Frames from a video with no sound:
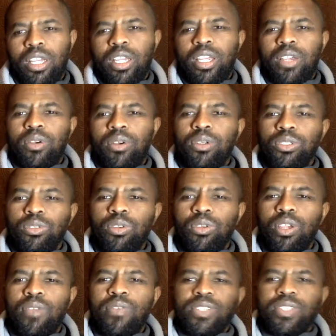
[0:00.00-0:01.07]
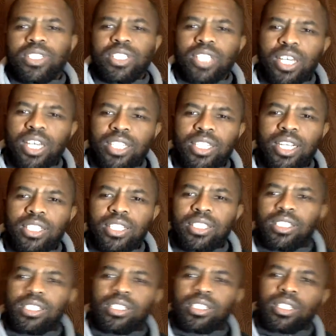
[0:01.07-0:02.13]
He also emphasized that
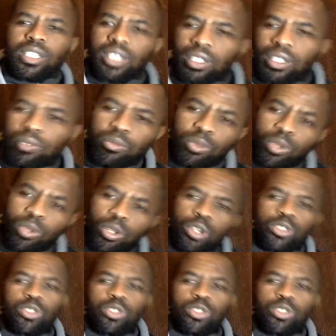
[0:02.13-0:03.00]
Goodluck